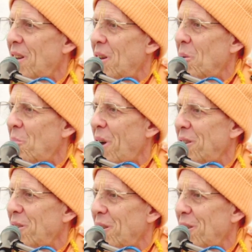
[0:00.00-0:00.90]
But
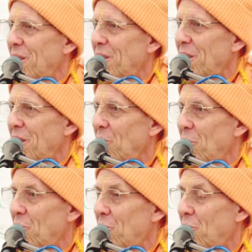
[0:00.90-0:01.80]
he
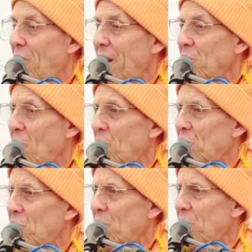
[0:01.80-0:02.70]
was
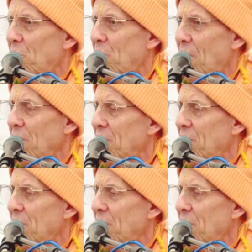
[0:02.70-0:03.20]
diagnosed with a